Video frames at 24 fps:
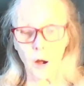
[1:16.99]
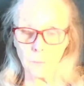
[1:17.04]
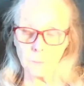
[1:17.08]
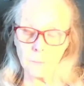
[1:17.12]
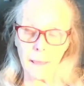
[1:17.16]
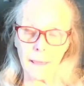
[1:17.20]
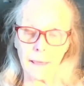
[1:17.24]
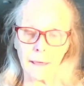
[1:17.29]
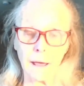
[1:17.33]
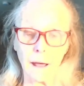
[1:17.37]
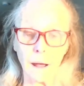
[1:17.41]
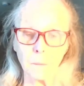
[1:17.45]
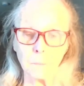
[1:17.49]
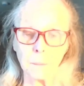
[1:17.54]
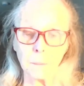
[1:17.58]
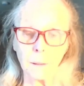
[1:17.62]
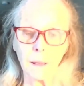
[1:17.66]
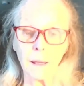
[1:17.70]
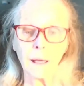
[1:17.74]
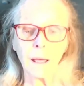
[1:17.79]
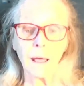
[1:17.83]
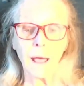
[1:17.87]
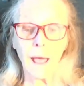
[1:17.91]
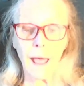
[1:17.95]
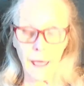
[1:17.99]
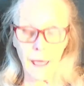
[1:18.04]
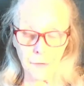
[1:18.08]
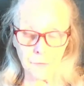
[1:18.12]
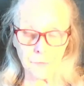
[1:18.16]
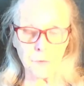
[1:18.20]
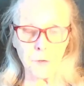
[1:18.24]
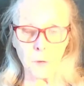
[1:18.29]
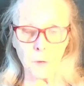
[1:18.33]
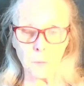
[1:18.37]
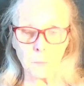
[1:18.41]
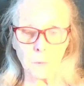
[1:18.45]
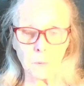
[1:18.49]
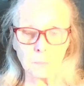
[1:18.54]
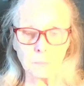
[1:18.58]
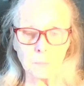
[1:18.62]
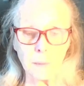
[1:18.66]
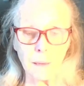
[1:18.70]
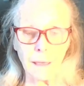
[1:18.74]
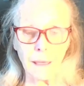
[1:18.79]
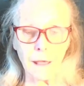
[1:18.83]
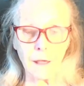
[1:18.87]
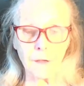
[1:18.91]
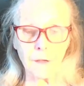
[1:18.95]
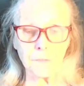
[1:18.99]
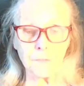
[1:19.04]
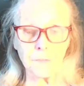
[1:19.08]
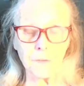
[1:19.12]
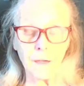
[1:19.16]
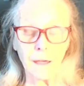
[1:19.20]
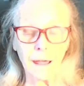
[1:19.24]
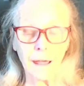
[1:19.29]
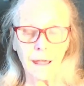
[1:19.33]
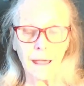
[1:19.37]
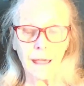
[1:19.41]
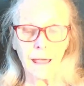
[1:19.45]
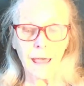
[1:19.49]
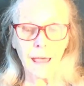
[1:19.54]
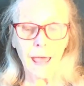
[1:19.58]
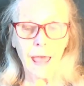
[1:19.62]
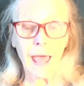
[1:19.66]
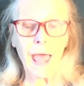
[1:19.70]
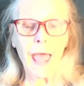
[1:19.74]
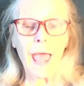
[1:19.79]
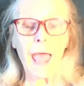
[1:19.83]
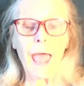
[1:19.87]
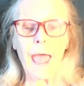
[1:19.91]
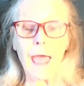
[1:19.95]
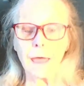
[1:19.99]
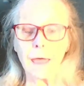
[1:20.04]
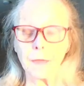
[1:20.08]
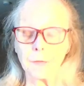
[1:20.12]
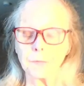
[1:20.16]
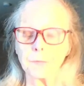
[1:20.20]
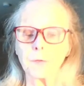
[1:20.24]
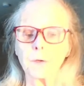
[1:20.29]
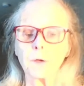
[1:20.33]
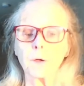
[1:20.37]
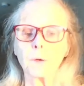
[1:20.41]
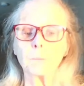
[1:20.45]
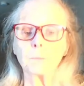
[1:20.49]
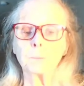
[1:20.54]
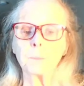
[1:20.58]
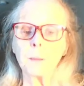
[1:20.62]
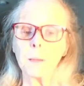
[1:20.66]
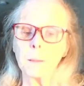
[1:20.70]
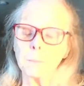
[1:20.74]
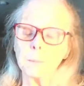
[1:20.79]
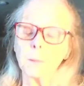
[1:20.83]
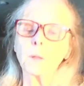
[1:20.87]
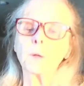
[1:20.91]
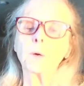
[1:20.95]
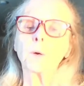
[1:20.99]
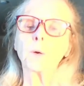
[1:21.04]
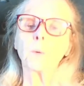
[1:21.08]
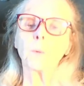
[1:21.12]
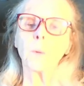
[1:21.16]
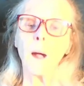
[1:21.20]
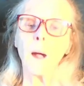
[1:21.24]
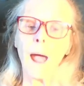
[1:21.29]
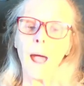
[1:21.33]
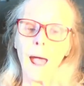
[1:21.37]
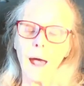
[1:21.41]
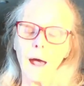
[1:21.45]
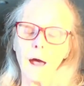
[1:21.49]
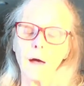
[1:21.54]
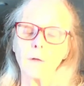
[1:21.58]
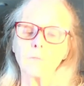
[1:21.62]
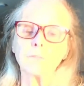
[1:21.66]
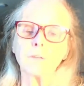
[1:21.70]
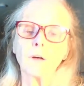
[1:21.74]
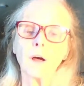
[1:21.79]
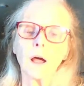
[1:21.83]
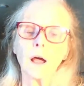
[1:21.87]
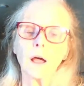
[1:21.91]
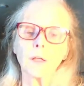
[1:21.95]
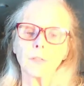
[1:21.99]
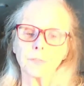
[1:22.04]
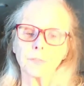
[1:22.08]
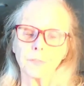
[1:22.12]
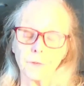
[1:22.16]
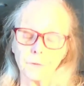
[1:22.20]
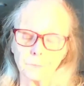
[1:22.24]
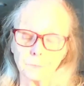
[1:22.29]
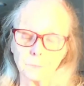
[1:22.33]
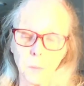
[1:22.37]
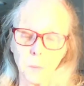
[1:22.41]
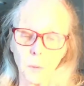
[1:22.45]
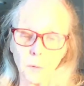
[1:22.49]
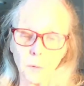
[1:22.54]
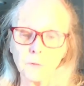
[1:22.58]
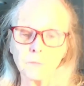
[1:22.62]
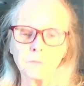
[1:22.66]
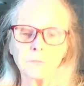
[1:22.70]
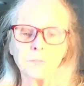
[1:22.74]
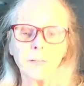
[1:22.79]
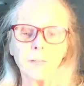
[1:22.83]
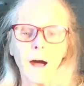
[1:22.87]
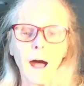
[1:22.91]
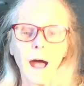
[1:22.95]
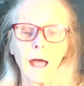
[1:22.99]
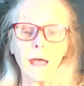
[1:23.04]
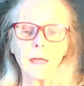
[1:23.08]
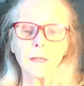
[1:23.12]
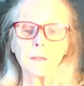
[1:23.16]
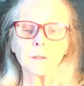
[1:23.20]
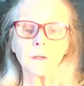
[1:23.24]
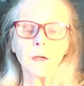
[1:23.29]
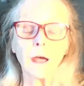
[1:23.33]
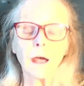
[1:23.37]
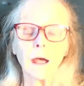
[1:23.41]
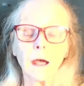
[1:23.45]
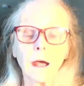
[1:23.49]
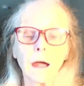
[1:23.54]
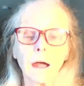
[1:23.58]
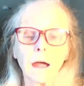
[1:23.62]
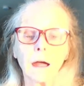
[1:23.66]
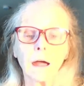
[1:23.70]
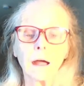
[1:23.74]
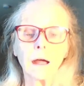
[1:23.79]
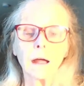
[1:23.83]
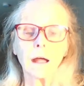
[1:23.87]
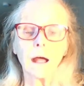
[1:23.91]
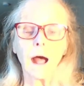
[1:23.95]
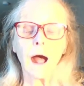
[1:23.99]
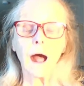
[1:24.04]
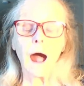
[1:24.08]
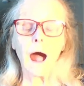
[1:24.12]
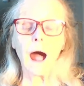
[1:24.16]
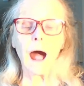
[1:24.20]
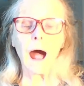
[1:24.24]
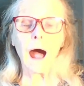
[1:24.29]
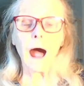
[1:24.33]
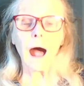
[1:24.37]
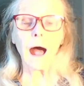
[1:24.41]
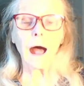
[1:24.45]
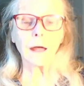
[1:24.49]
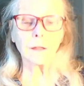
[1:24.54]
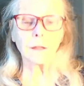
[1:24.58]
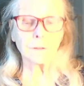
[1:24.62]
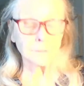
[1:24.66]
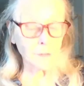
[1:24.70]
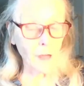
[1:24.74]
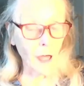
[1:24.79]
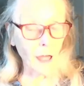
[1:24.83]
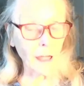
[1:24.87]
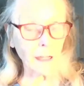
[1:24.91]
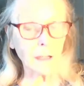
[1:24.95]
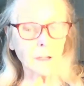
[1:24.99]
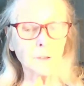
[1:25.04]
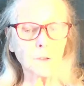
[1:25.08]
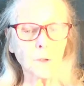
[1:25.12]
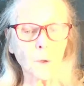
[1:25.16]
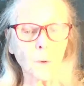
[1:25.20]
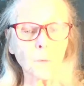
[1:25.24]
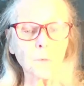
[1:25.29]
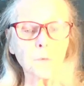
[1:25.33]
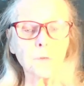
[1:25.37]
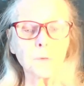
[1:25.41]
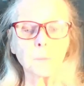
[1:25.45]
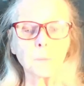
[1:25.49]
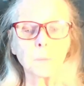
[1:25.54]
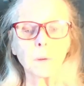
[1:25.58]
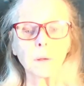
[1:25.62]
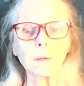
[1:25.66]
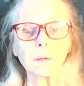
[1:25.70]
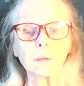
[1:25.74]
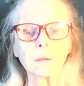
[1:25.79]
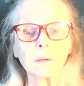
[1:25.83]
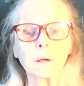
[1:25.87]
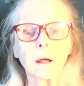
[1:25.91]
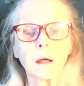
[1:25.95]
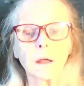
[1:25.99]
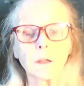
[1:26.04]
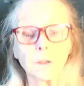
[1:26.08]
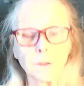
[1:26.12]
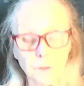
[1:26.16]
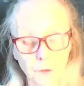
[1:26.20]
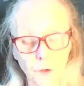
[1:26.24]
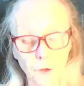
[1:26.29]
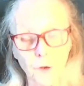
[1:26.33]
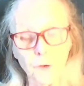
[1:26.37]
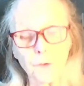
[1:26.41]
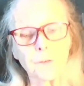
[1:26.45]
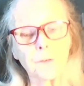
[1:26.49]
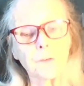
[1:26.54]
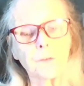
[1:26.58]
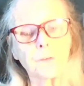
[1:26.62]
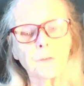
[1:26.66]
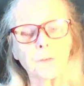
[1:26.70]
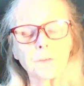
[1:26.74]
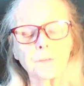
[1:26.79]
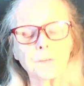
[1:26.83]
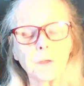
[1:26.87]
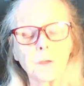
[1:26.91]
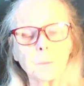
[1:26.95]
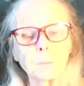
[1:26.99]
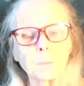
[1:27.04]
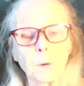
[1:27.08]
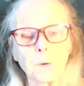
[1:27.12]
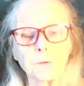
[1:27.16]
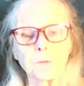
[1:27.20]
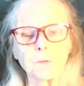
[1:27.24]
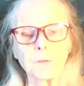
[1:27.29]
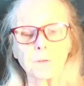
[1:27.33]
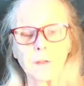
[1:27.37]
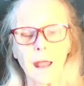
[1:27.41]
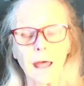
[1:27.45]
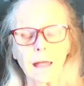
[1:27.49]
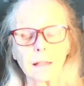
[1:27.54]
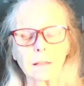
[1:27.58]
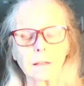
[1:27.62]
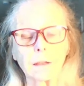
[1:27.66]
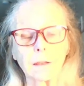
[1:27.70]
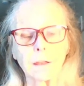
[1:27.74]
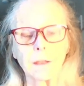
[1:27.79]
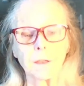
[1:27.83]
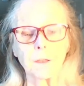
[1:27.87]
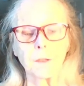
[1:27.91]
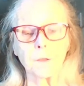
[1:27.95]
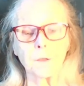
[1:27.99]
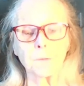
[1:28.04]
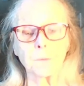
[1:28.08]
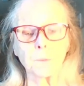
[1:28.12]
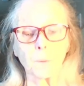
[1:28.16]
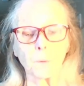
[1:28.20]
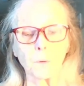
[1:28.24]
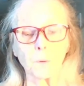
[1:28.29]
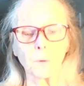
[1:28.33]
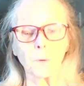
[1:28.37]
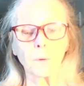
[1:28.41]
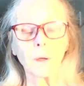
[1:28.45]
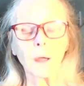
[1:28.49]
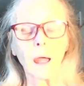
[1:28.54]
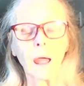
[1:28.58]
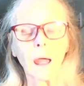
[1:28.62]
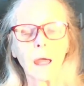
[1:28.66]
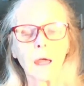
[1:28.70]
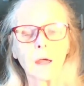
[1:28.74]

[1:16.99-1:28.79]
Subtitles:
our makeup as human beings. And people who have the bona fide diagnosable narcissistic personality disorder